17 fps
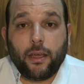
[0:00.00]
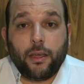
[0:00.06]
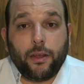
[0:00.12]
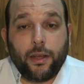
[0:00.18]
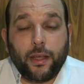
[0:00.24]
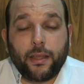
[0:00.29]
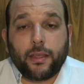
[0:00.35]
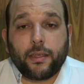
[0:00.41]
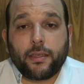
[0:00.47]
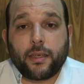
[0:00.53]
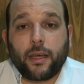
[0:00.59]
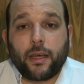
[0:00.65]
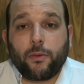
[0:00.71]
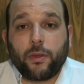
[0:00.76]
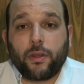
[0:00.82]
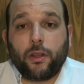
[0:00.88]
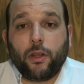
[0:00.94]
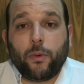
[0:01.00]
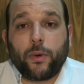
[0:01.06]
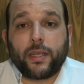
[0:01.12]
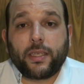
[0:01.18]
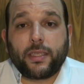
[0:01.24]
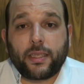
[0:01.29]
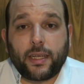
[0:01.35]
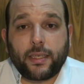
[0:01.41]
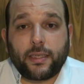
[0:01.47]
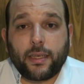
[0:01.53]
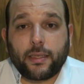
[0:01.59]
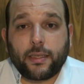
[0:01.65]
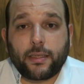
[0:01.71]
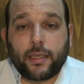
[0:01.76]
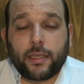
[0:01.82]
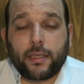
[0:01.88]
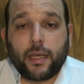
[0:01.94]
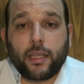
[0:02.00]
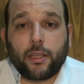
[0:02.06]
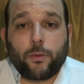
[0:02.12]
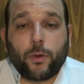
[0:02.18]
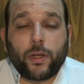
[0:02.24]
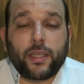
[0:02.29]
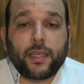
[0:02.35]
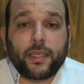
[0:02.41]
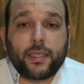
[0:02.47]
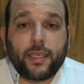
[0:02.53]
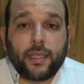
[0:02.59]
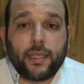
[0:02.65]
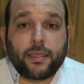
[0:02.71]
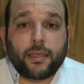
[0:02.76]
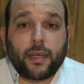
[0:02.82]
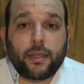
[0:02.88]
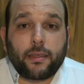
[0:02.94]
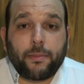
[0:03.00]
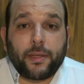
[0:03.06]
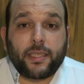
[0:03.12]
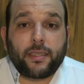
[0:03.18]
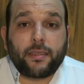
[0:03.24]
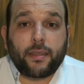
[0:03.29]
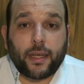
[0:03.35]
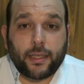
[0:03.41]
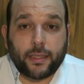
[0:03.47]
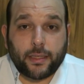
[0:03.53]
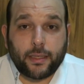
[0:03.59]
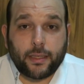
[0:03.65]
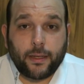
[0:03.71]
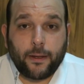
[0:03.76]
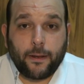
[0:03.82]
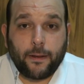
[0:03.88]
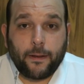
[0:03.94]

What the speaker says: You need a design with lower stresses such that it will not exceed its ultimate stress.